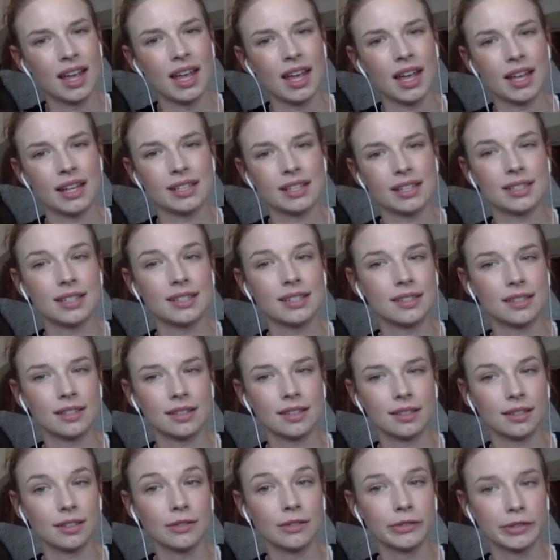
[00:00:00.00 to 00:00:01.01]
And it says the
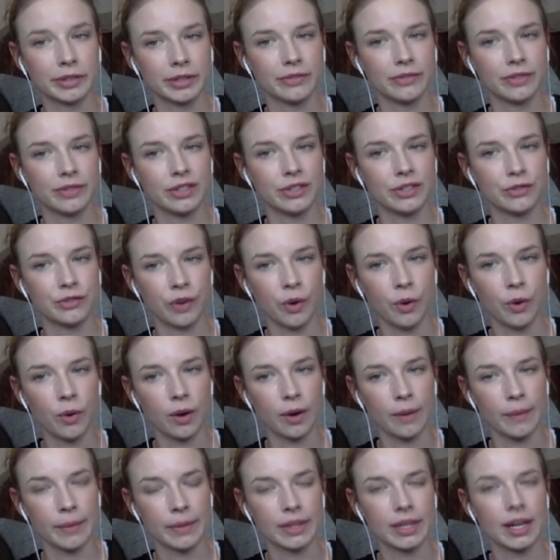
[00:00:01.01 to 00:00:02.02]
delivery fee's $4,
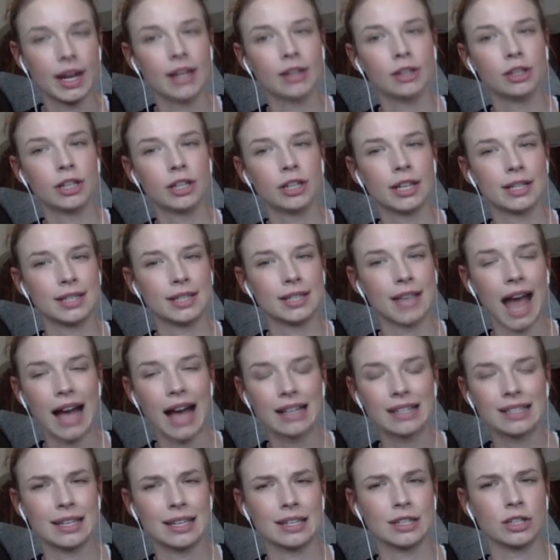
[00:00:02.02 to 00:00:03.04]
but then I look and
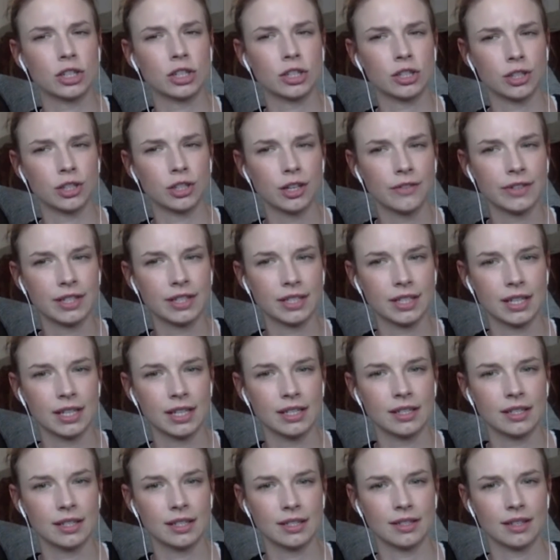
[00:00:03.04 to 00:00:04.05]
tax and services
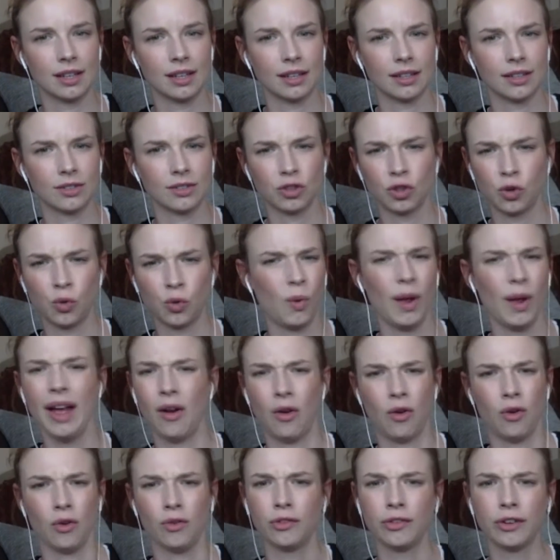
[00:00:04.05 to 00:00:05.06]
is like
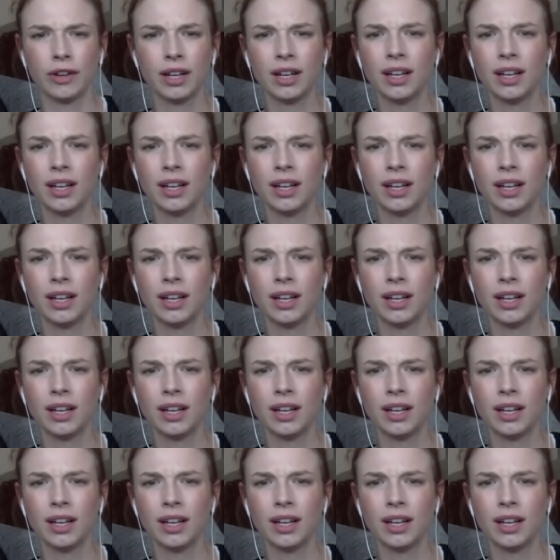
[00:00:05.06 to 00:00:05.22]
12.